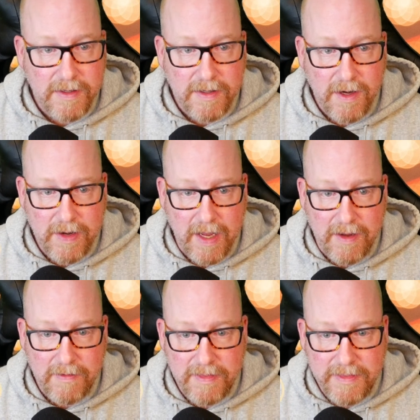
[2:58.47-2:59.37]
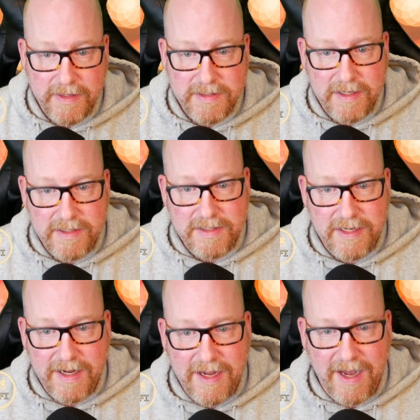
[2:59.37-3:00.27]
Okay, this is
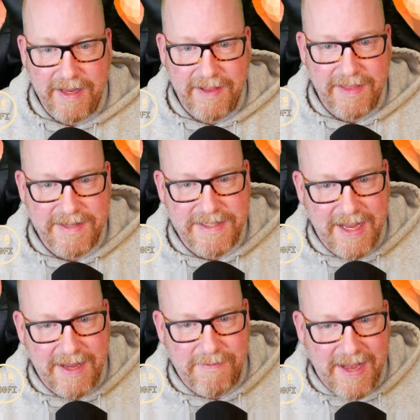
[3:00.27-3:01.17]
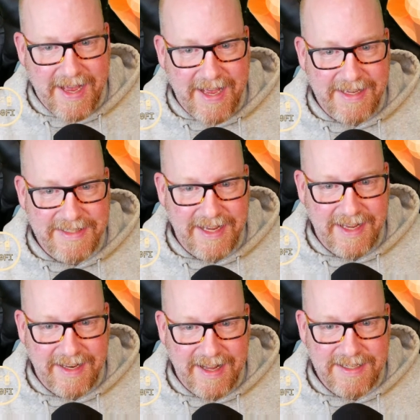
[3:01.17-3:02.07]
kind of the same as
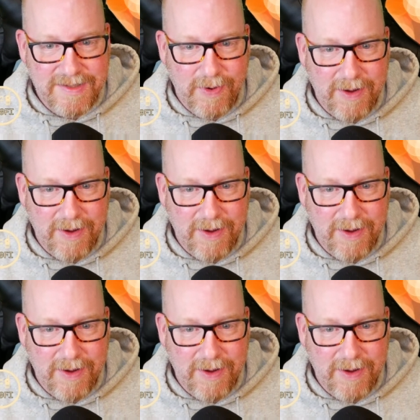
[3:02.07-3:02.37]
last week